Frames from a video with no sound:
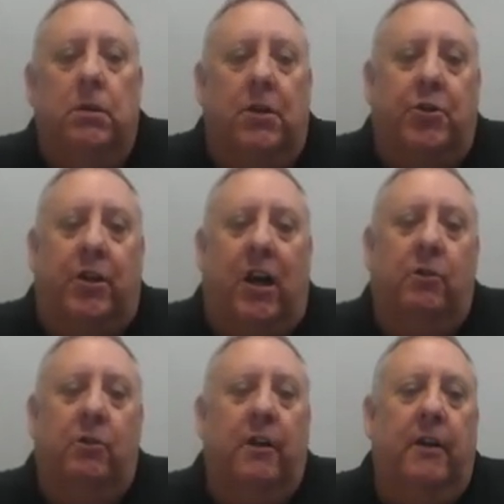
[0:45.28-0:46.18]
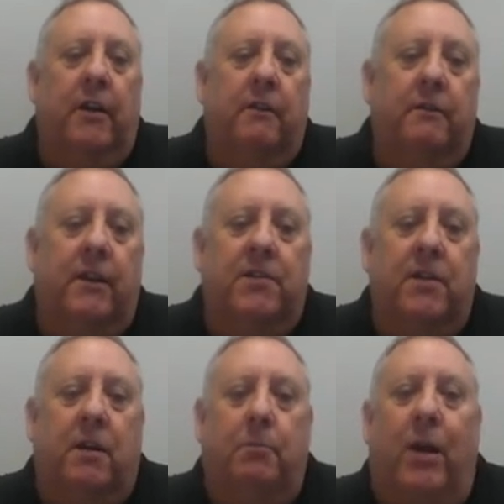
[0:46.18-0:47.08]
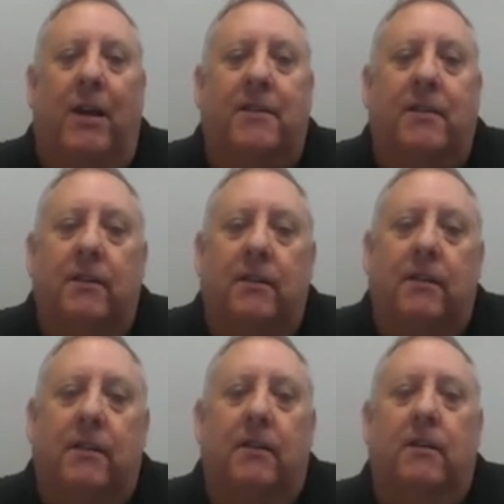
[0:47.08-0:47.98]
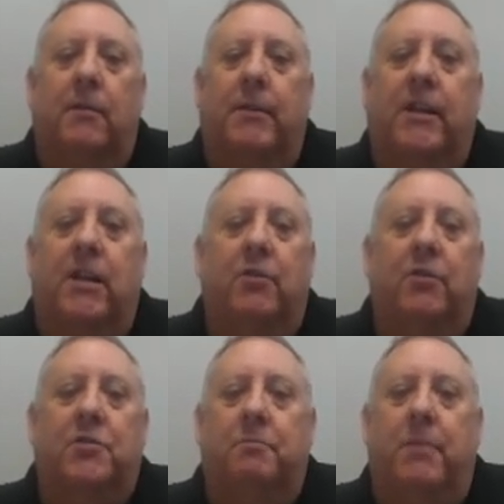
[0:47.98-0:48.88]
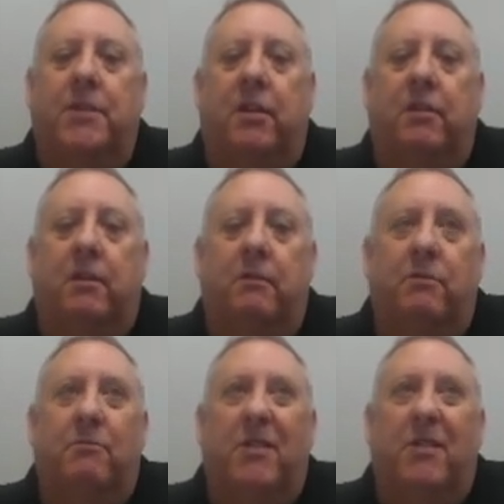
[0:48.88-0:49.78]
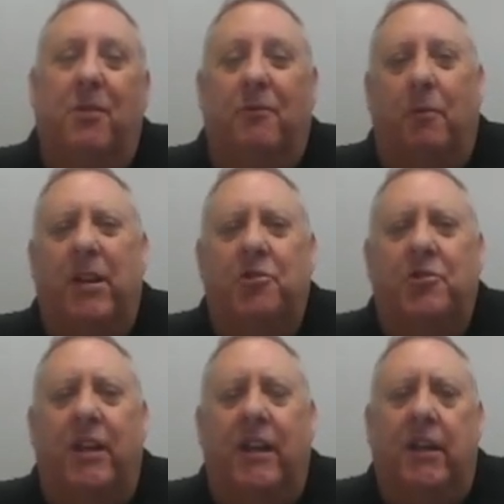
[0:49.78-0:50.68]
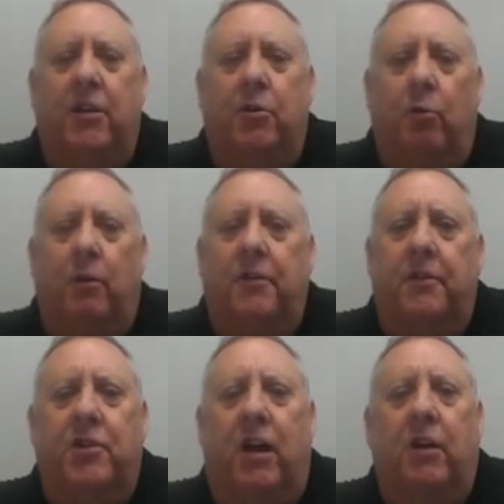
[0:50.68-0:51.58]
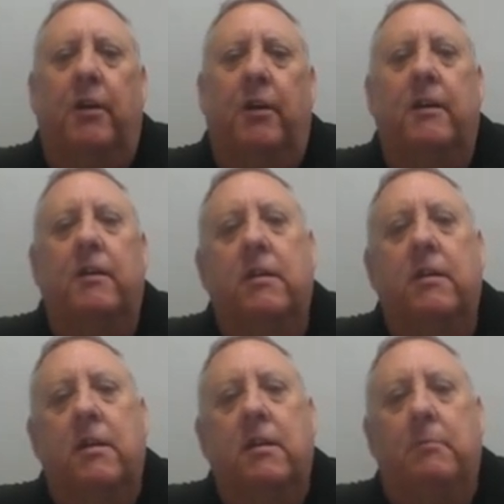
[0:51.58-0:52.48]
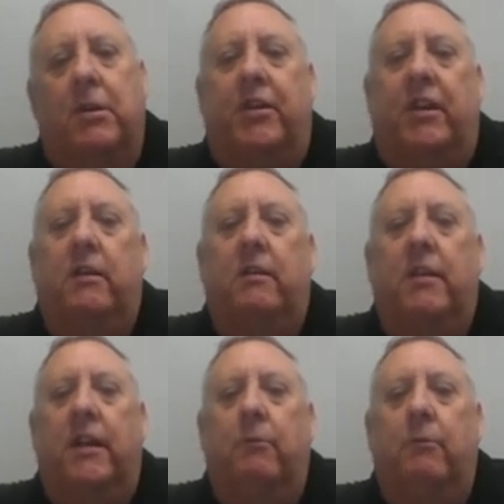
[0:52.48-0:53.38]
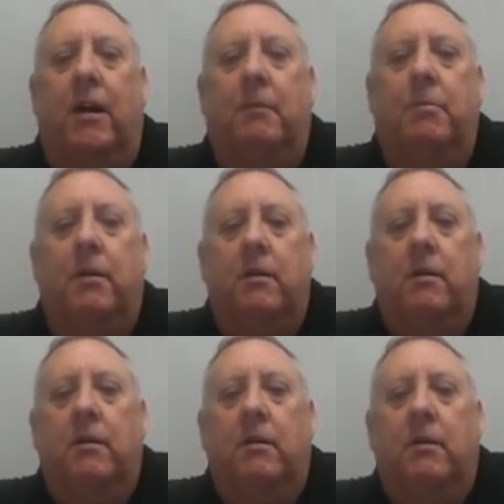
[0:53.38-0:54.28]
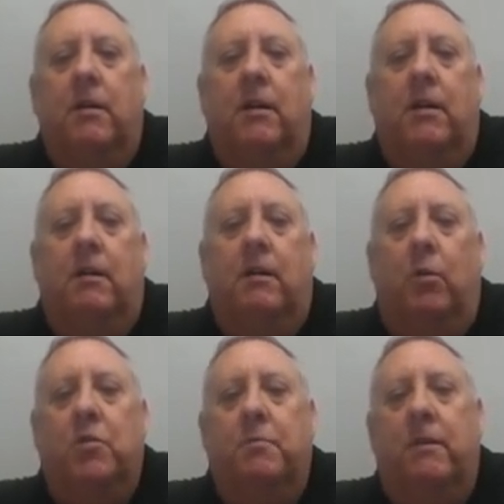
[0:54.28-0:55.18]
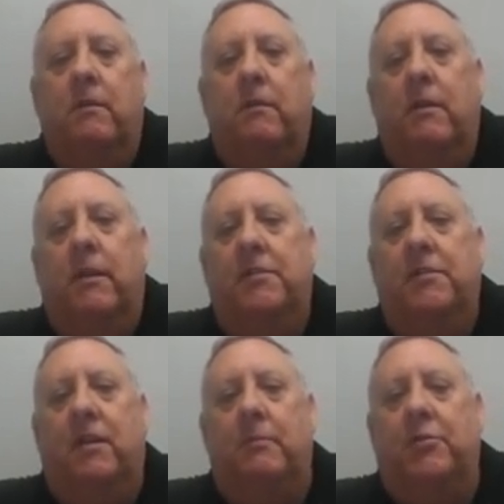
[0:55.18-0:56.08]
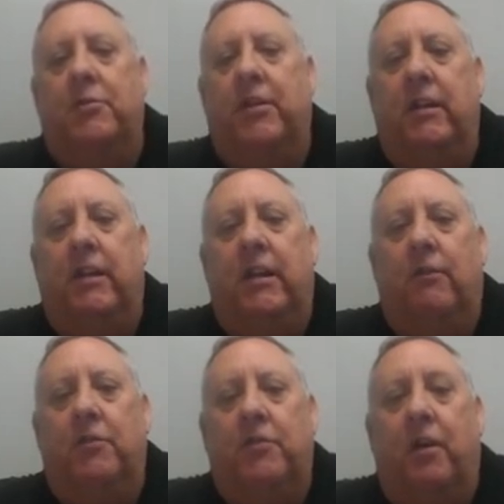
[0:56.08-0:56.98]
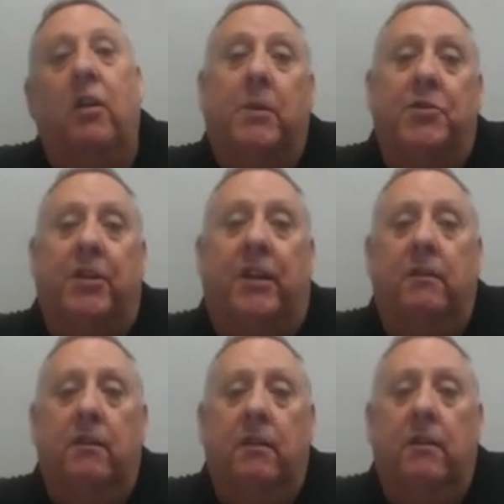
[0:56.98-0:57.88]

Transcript: Chicago area, it's Brett. He covers basically from Interstate 80 north Chicago area. Michigan, you got Rob Postman, and he's out of Michigan. He covers all of Michigan.